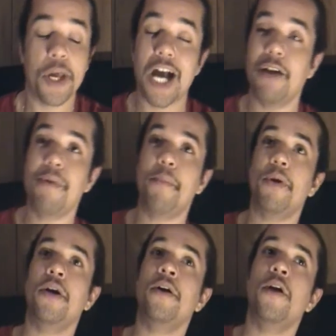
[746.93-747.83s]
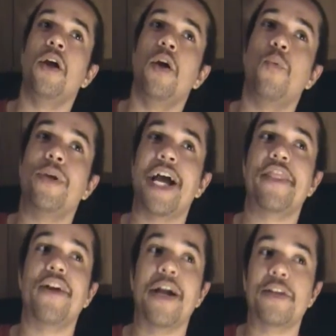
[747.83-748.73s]
I remember when I
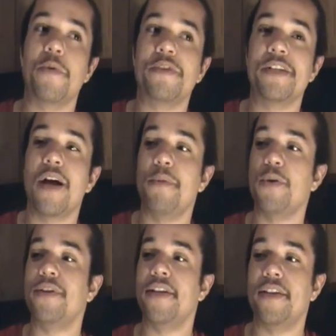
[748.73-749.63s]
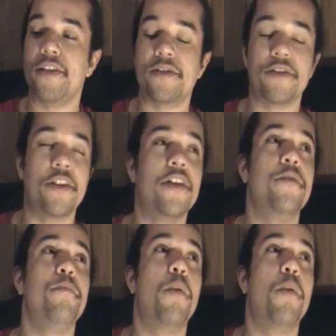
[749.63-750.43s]
thought WCW did the